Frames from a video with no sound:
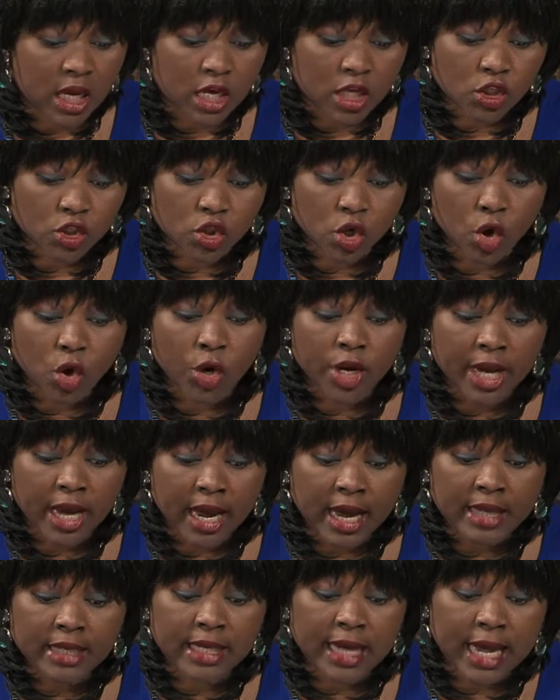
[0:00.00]
So
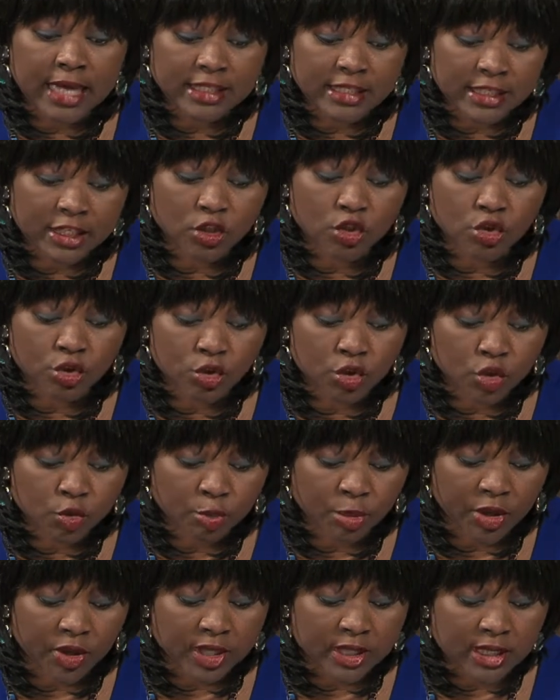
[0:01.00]
yeah, the ancestral
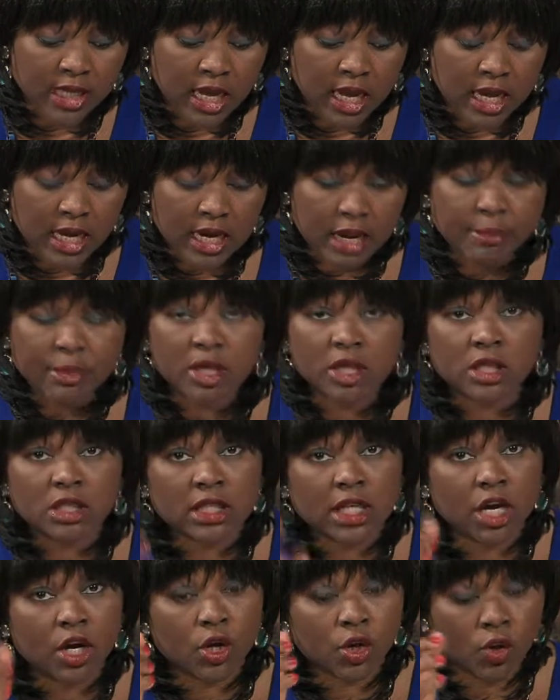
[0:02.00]
spirits. Let me
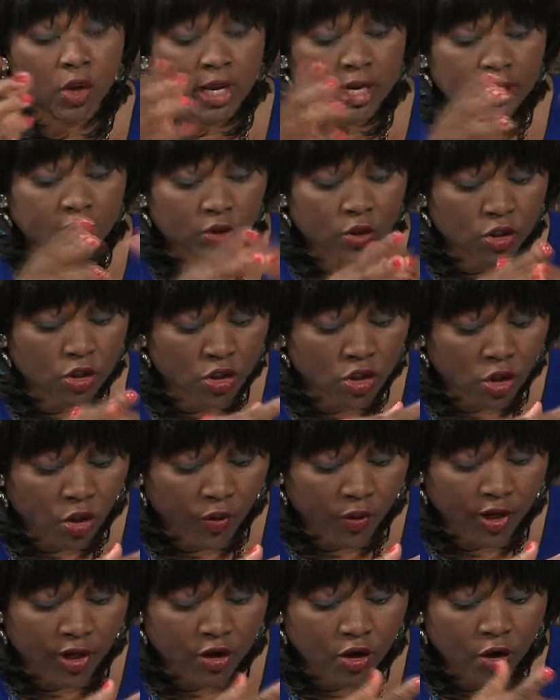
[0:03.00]
tell you a little
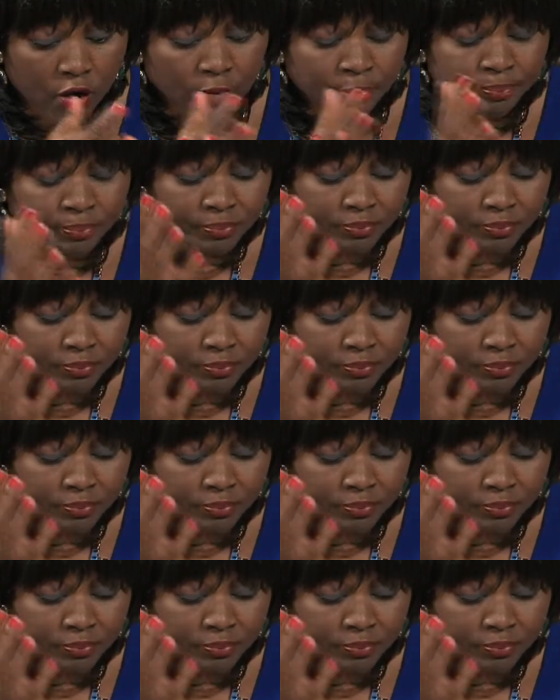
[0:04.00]
story. You know,